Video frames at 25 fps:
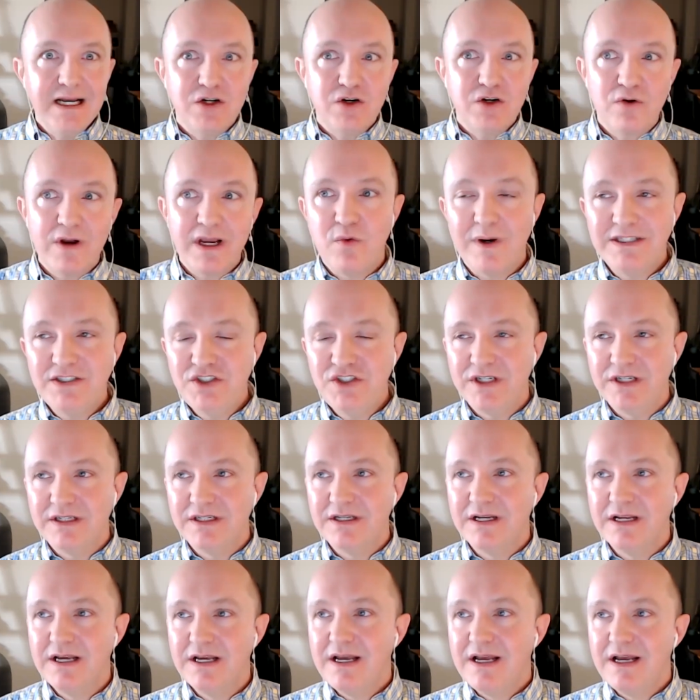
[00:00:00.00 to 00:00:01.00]
great
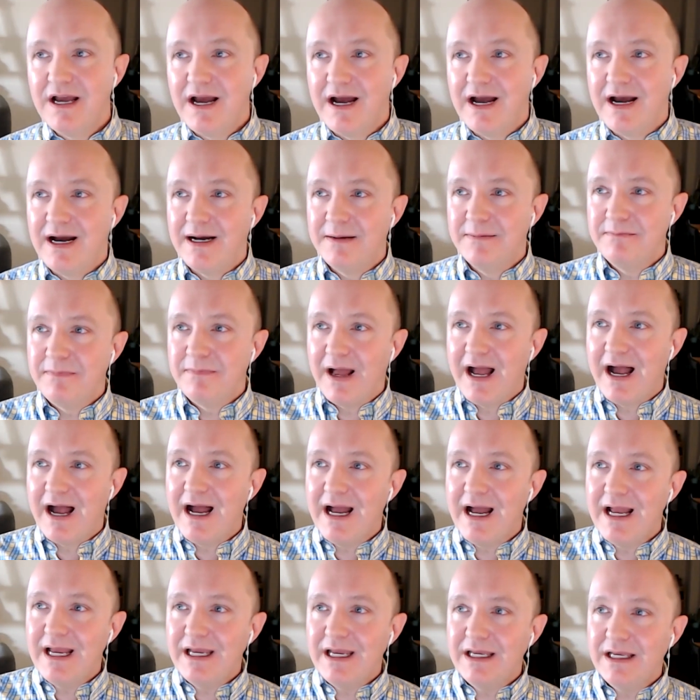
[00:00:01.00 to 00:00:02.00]
question. Um,
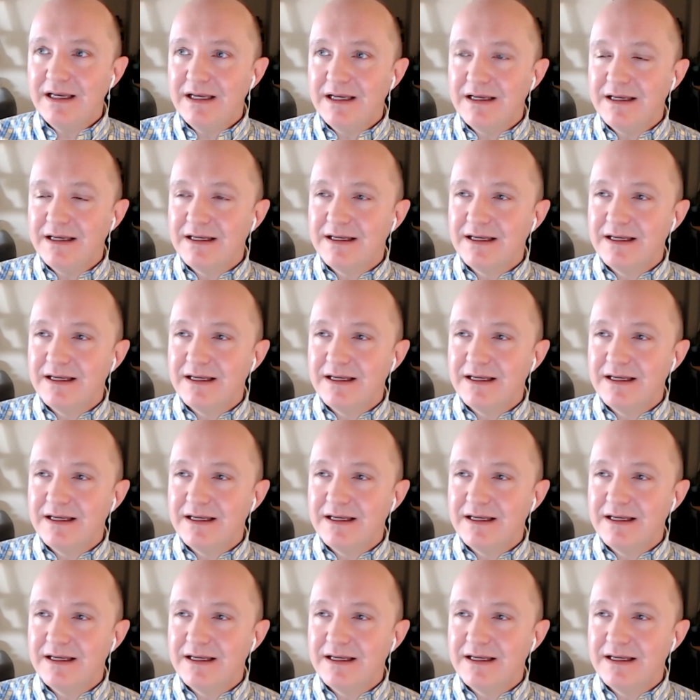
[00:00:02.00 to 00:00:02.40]
I